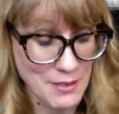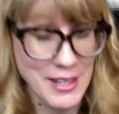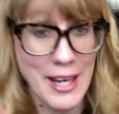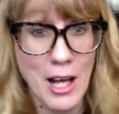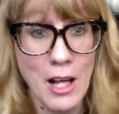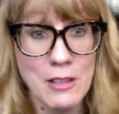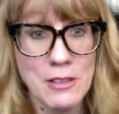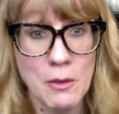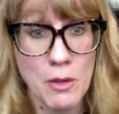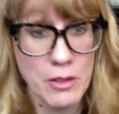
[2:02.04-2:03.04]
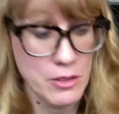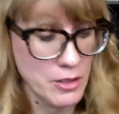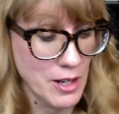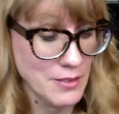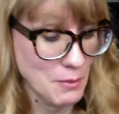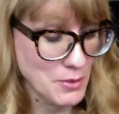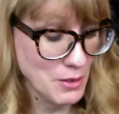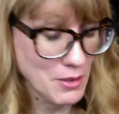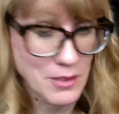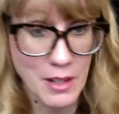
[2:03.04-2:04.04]
I also ordered, you guys, I'm
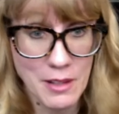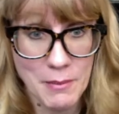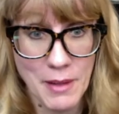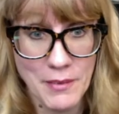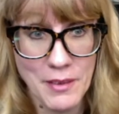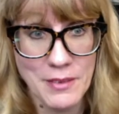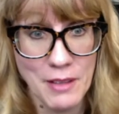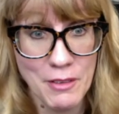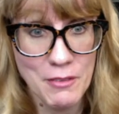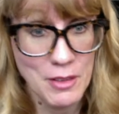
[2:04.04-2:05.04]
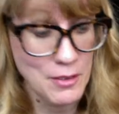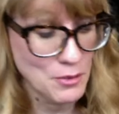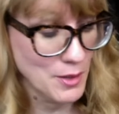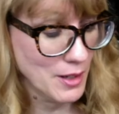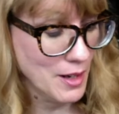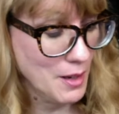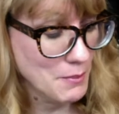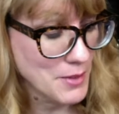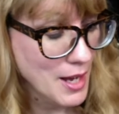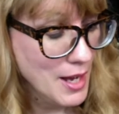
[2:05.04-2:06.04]
so excited about this. I'll review this when it
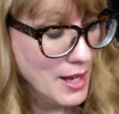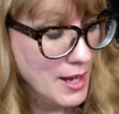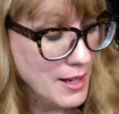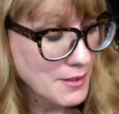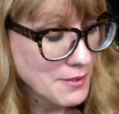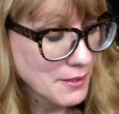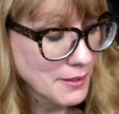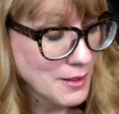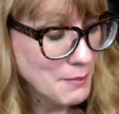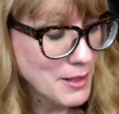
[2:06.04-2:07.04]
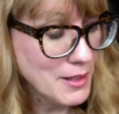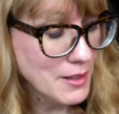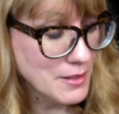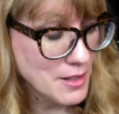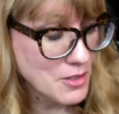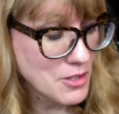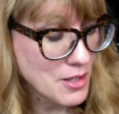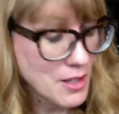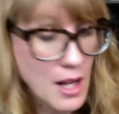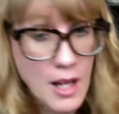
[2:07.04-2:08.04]
comes. It is the limited
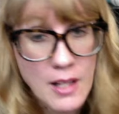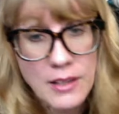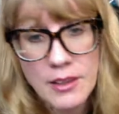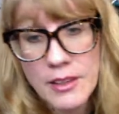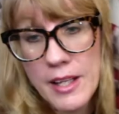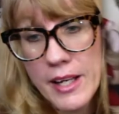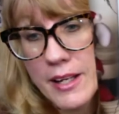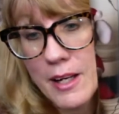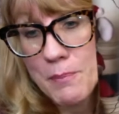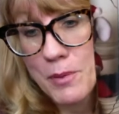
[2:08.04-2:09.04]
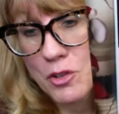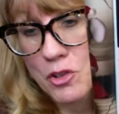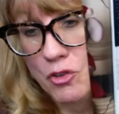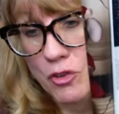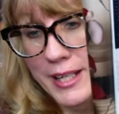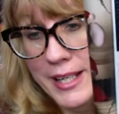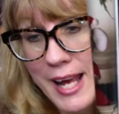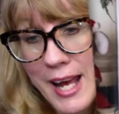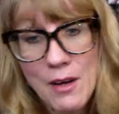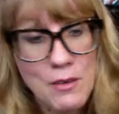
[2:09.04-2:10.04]
edition light up
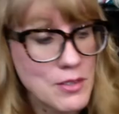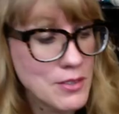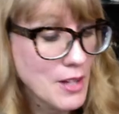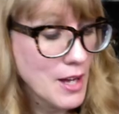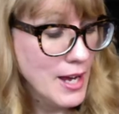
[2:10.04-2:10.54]
greenhouse.